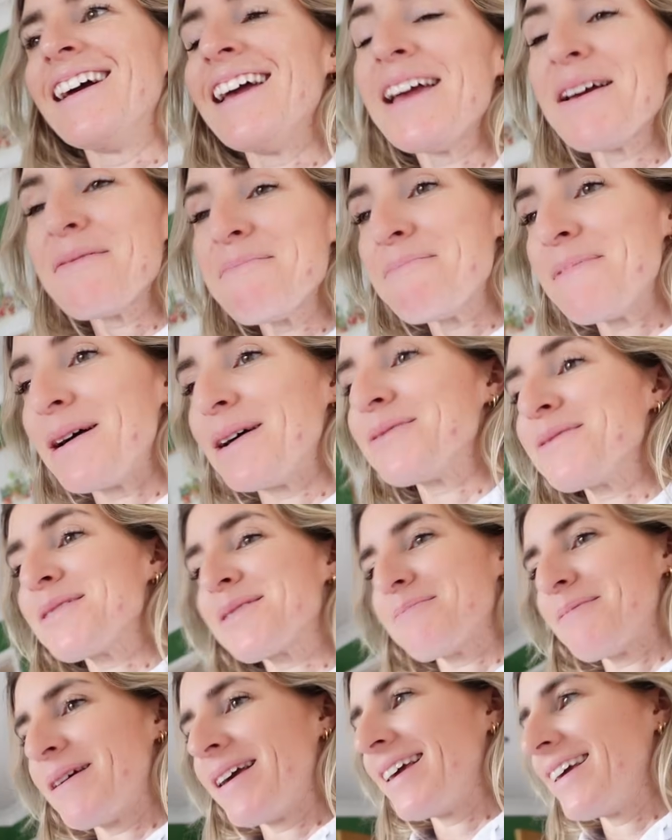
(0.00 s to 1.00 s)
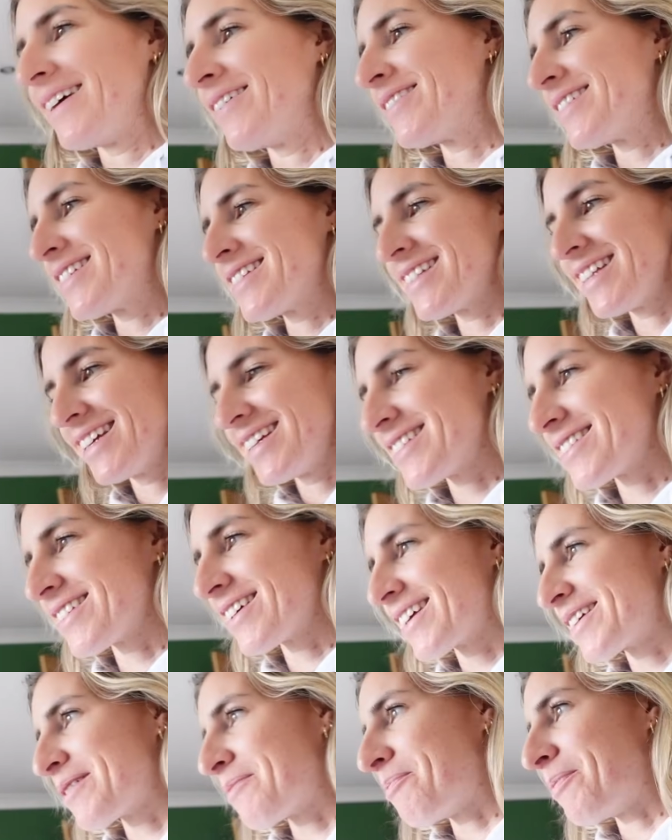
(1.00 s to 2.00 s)
It melts me, honestly. It's
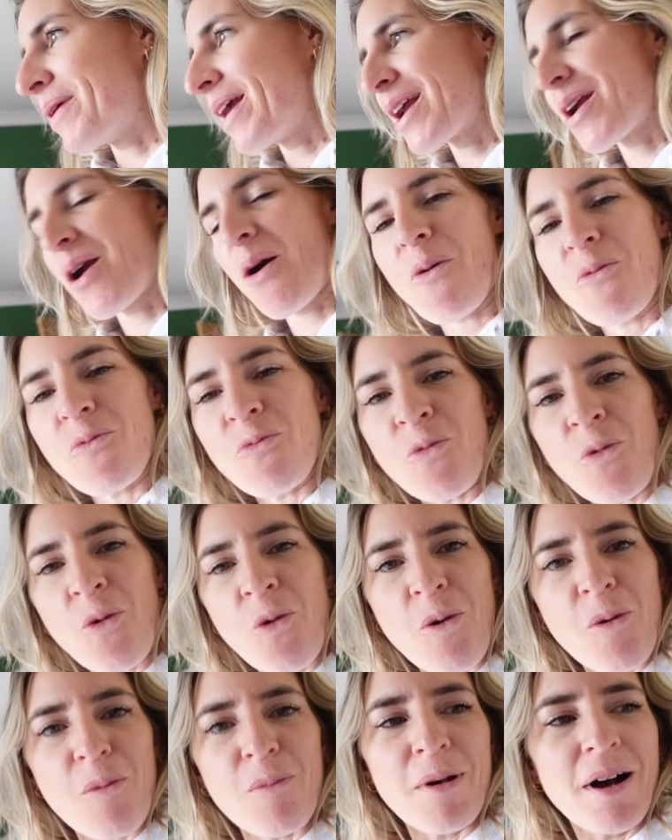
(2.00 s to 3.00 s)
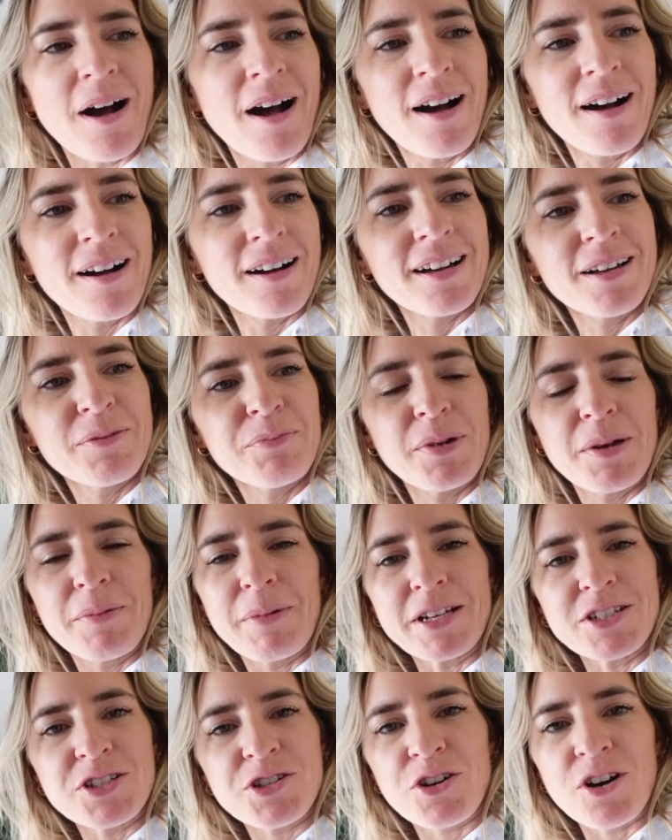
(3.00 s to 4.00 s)
like a big warm hug, but it
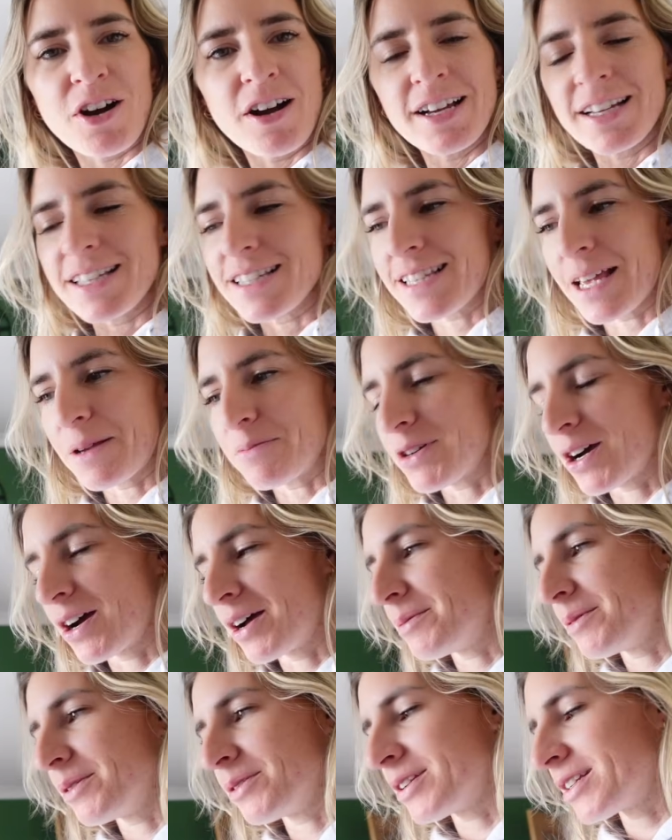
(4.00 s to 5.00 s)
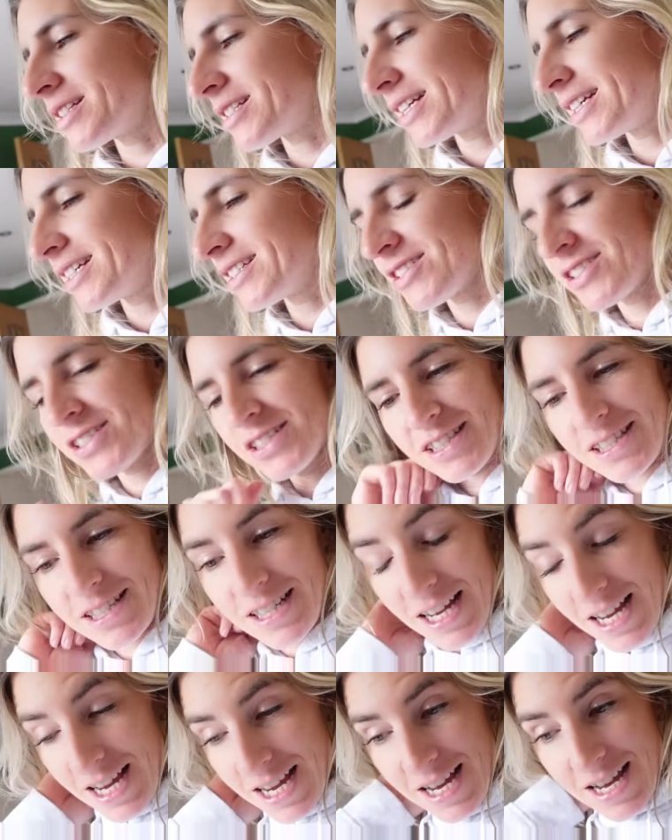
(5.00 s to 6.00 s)
makes you cry at the same time. Honestly, it's
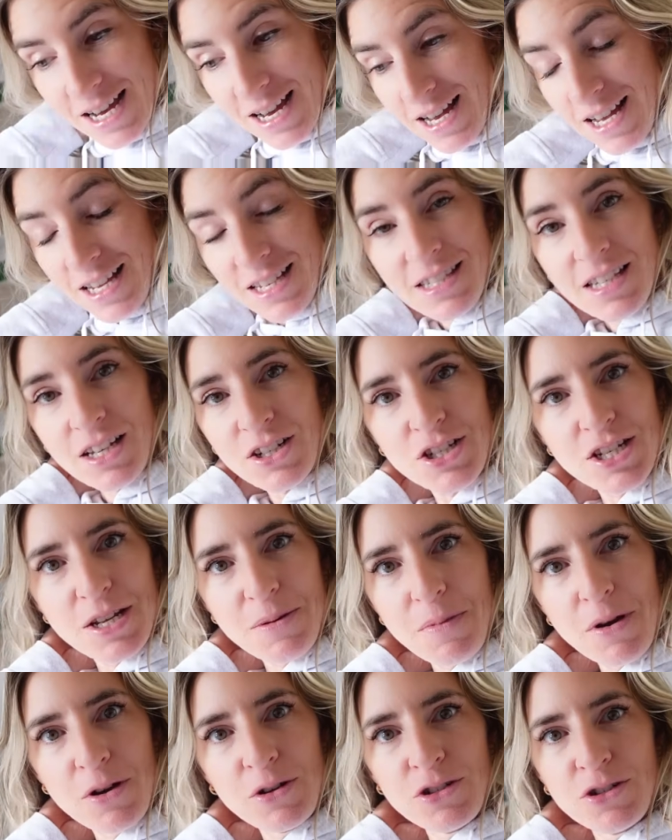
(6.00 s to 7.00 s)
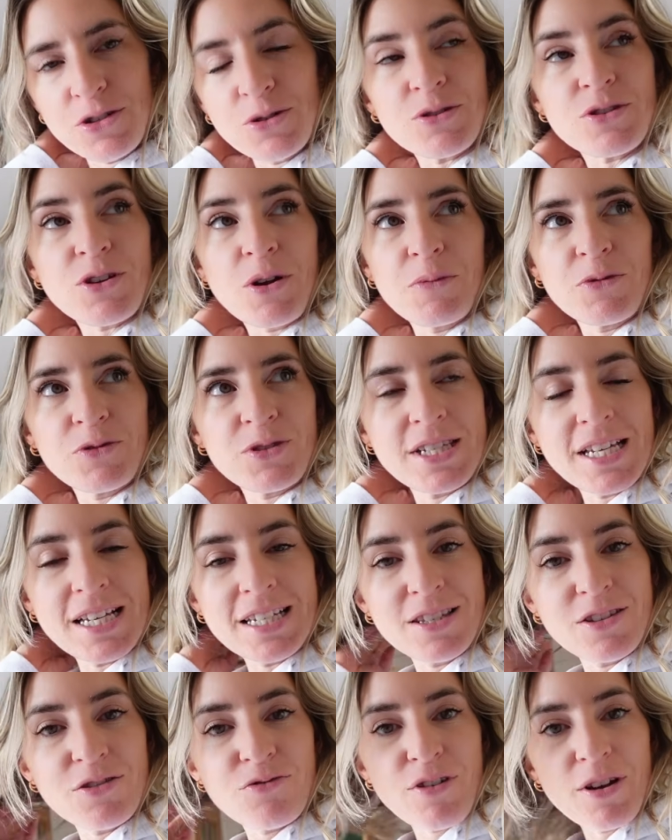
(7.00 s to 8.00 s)
just such emotional. So I'm on
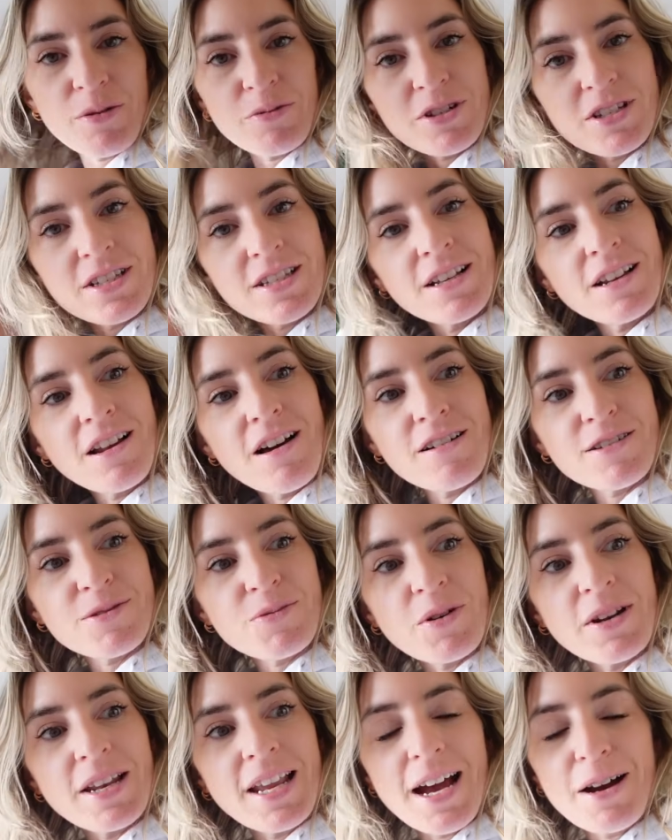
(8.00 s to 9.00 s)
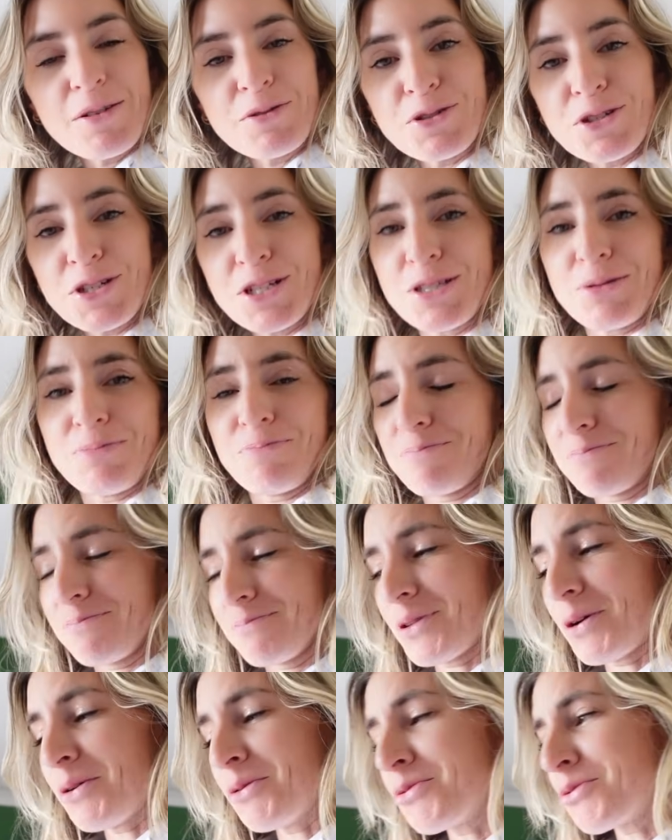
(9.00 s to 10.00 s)
season 3, which is the last one now, and she's
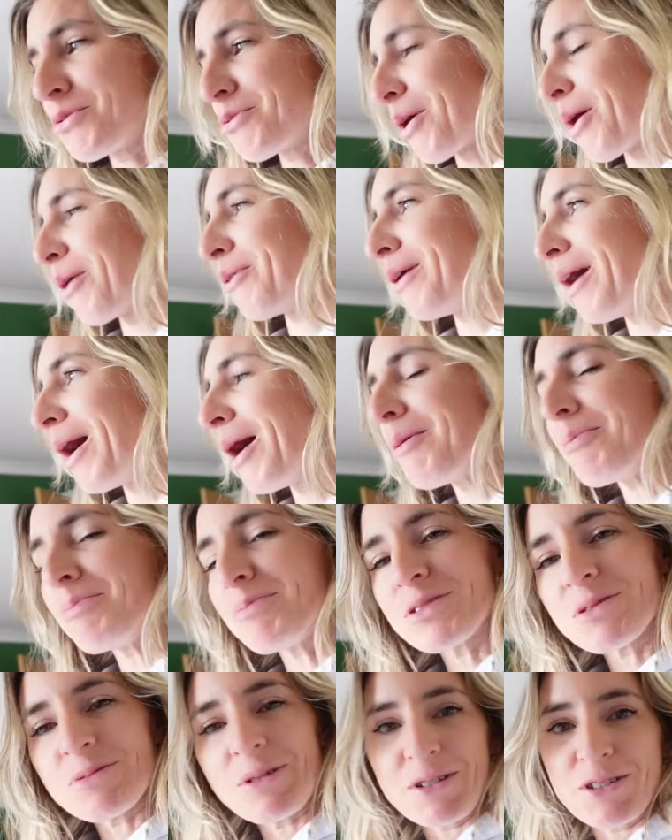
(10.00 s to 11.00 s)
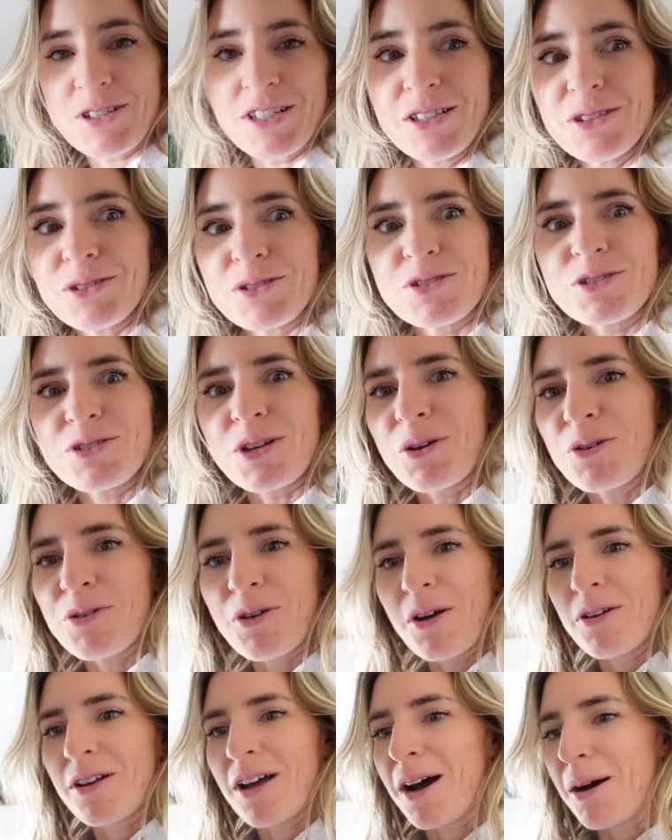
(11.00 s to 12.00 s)
all grown up. Well, she looks so
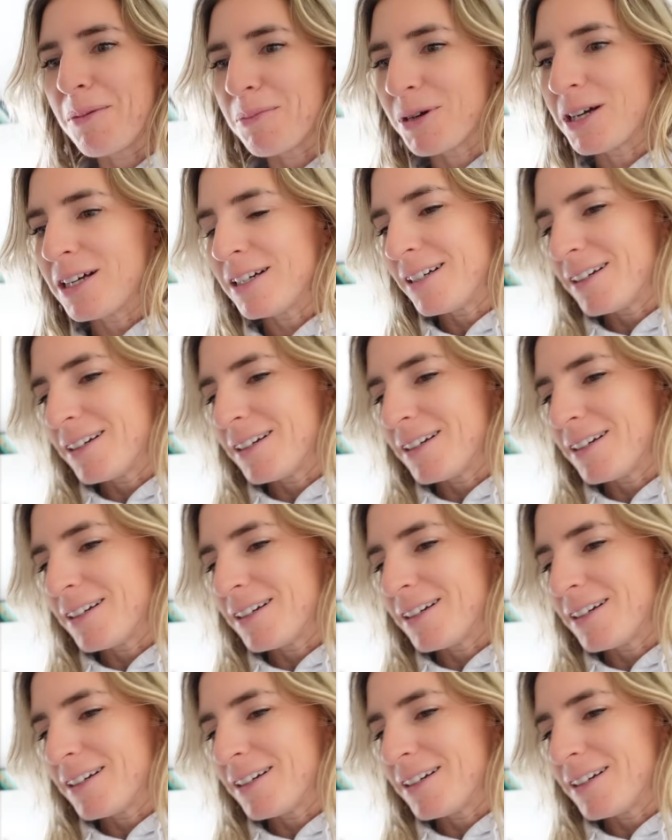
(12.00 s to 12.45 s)
grown up.